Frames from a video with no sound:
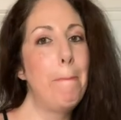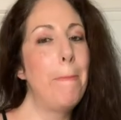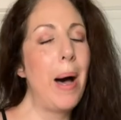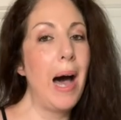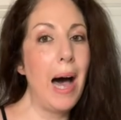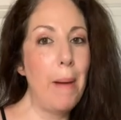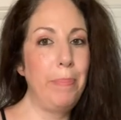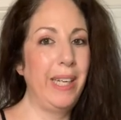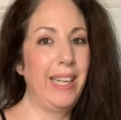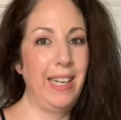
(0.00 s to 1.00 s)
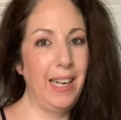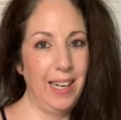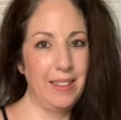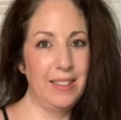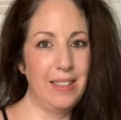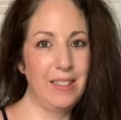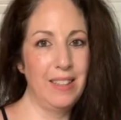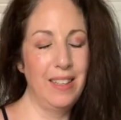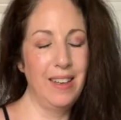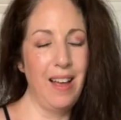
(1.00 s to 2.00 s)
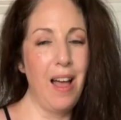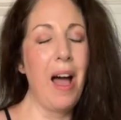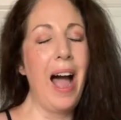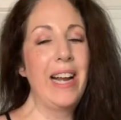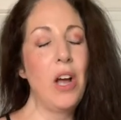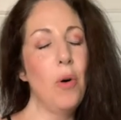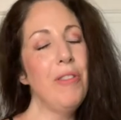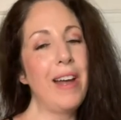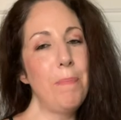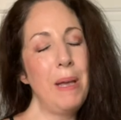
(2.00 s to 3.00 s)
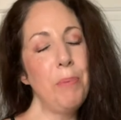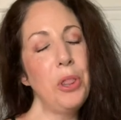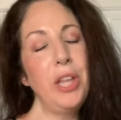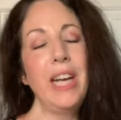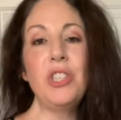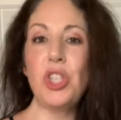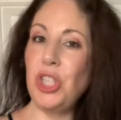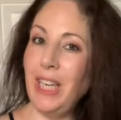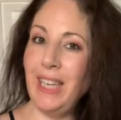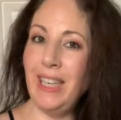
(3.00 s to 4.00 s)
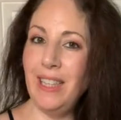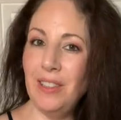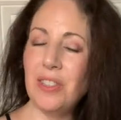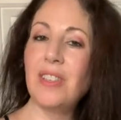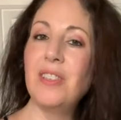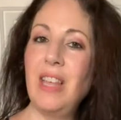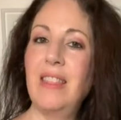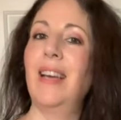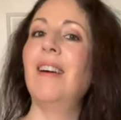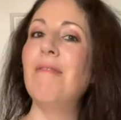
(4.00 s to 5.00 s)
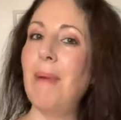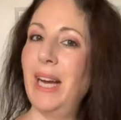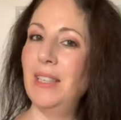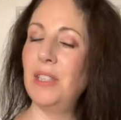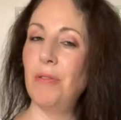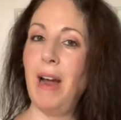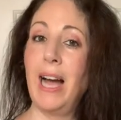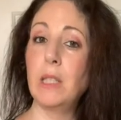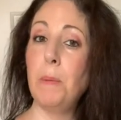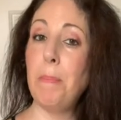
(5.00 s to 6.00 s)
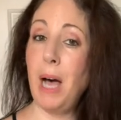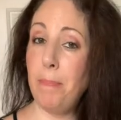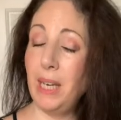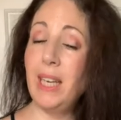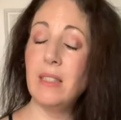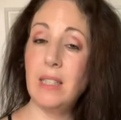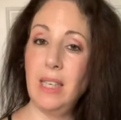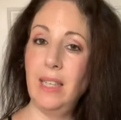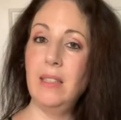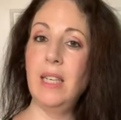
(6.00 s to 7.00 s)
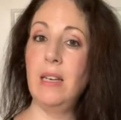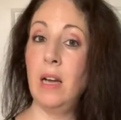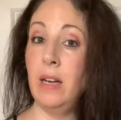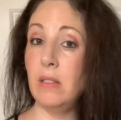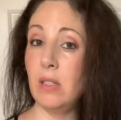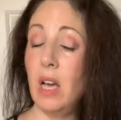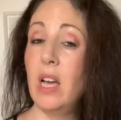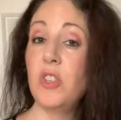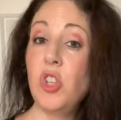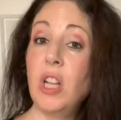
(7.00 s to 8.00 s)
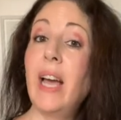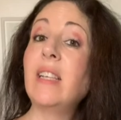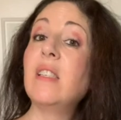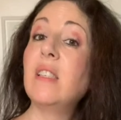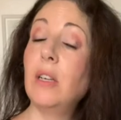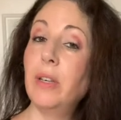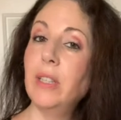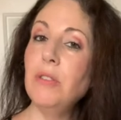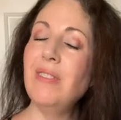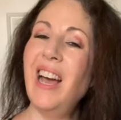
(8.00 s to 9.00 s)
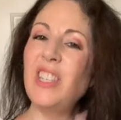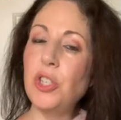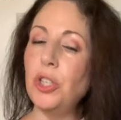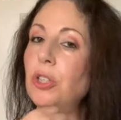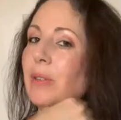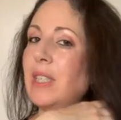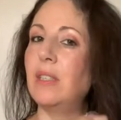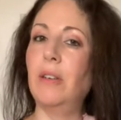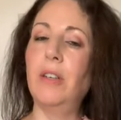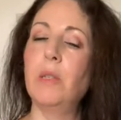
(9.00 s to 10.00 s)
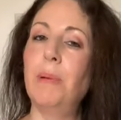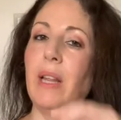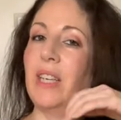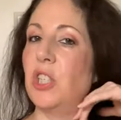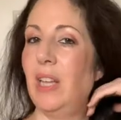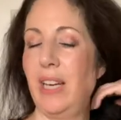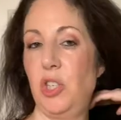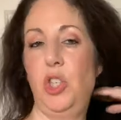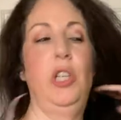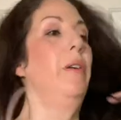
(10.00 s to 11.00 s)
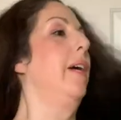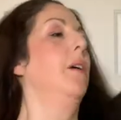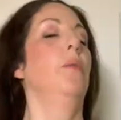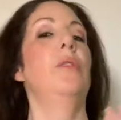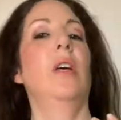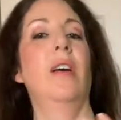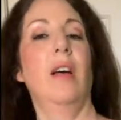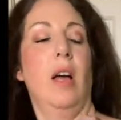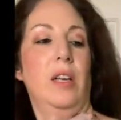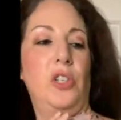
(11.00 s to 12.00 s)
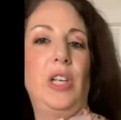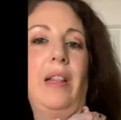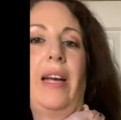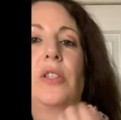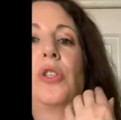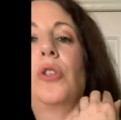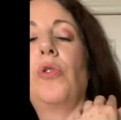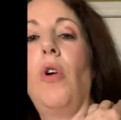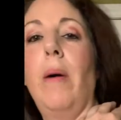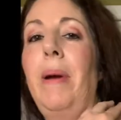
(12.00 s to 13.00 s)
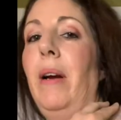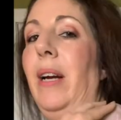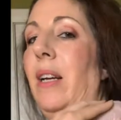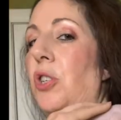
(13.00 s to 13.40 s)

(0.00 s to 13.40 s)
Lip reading: Poppy eats. I know a lot of people think cheese because they think of mice and rats, but Poppy eats seeds and nuts. She likes cereals, not sugary cereals, but like she likes Cheerios. She likes strawberries.